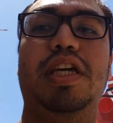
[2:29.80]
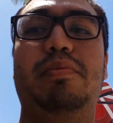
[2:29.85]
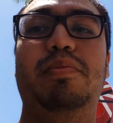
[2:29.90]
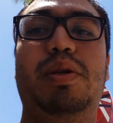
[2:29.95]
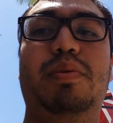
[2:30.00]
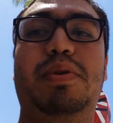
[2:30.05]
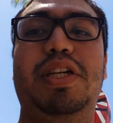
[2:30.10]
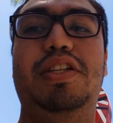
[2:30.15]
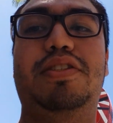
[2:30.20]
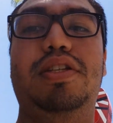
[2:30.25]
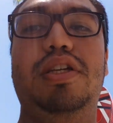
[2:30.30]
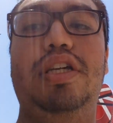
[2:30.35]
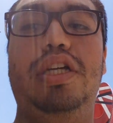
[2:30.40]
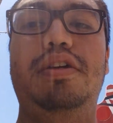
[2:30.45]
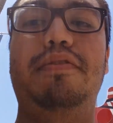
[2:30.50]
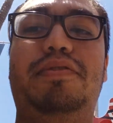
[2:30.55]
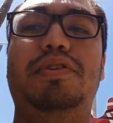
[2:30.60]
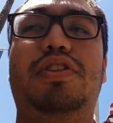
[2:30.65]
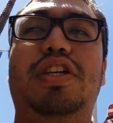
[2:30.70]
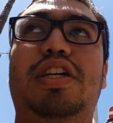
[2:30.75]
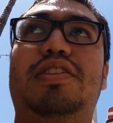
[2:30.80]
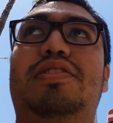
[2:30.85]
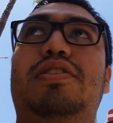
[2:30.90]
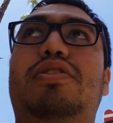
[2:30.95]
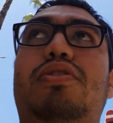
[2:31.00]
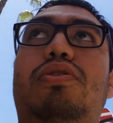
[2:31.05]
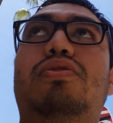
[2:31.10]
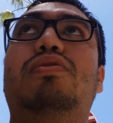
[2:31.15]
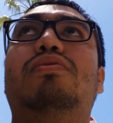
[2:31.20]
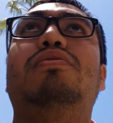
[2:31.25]
kept me busy a few days
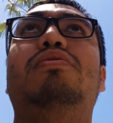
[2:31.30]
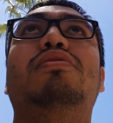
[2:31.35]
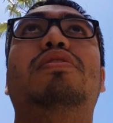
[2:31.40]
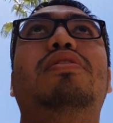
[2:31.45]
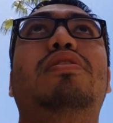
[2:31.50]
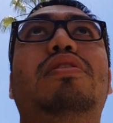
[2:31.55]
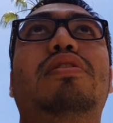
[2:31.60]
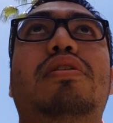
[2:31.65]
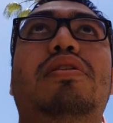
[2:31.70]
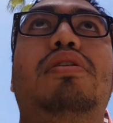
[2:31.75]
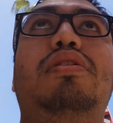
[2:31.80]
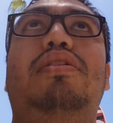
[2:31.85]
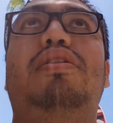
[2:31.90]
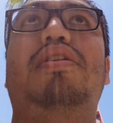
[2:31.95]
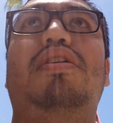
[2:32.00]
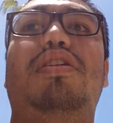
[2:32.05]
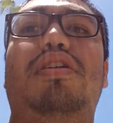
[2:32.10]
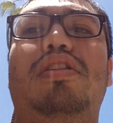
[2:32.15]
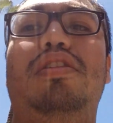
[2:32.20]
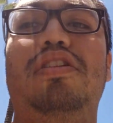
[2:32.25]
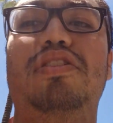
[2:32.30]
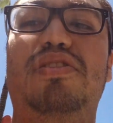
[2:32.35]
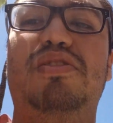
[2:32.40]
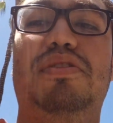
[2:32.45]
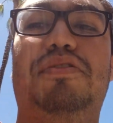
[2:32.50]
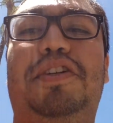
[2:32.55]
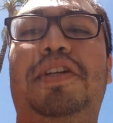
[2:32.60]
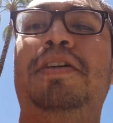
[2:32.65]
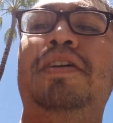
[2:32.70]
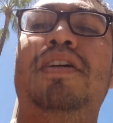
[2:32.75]
ago. Long
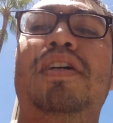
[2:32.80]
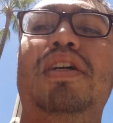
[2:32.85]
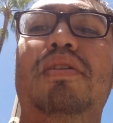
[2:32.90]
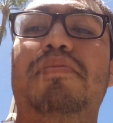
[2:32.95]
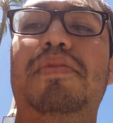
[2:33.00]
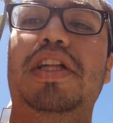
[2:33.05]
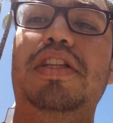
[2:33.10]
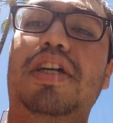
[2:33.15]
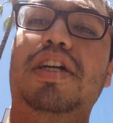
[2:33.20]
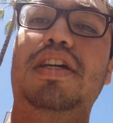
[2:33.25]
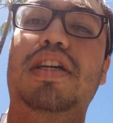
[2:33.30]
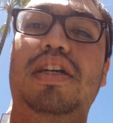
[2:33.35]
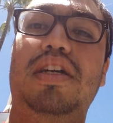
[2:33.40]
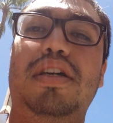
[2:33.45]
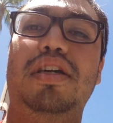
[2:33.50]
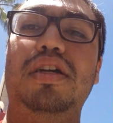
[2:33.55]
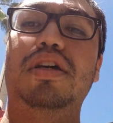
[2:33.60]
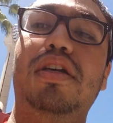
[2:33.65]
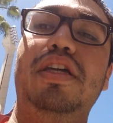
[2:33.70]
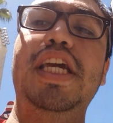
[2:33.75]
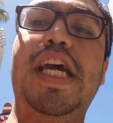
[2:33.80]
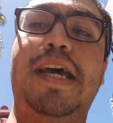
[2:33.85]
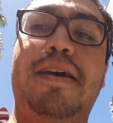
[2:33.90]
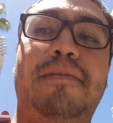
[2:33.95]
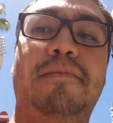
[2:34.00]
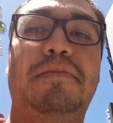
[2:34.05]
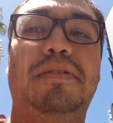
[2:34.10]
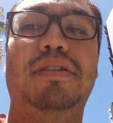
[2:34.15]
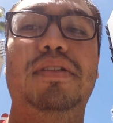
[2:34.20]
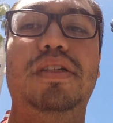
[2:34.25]
story. But
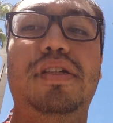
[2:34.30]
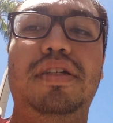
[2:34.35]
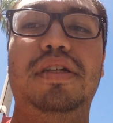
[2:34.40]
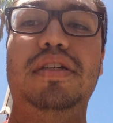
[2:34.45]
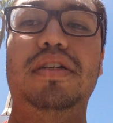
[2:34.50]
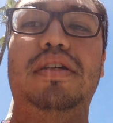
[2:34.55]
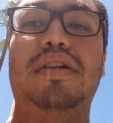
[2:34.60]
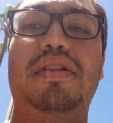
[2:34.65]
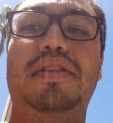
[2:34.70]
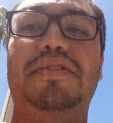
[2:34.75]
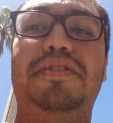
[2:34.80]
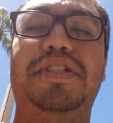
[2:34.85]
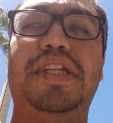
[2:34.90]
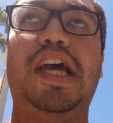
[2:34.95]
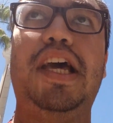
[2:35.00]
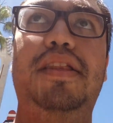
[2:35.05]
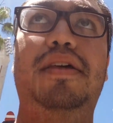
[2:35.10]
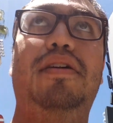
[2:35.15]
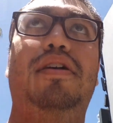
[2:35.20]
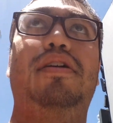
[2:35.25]
there's that.